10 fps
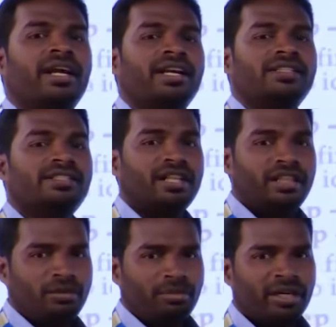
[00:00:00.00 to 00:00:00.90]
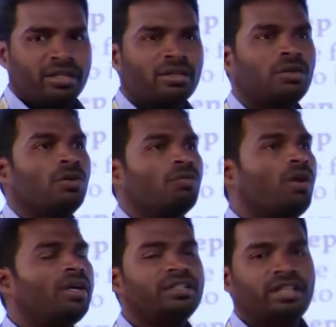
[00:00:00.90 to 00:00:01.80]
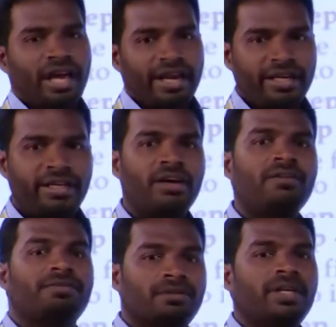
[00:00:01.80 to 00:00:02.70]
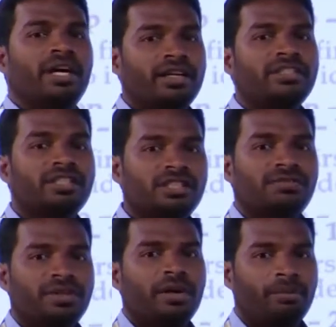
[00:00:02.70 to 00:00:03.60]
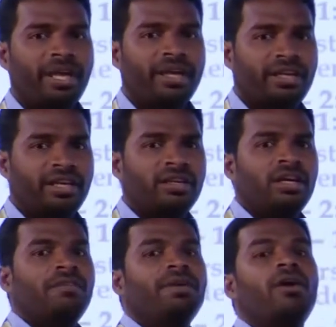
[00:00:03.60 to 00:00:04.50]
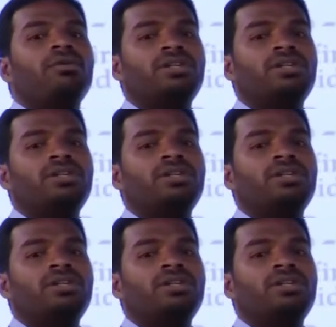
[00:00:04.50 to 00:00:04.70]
is nothing but what kind of research we are making. We have to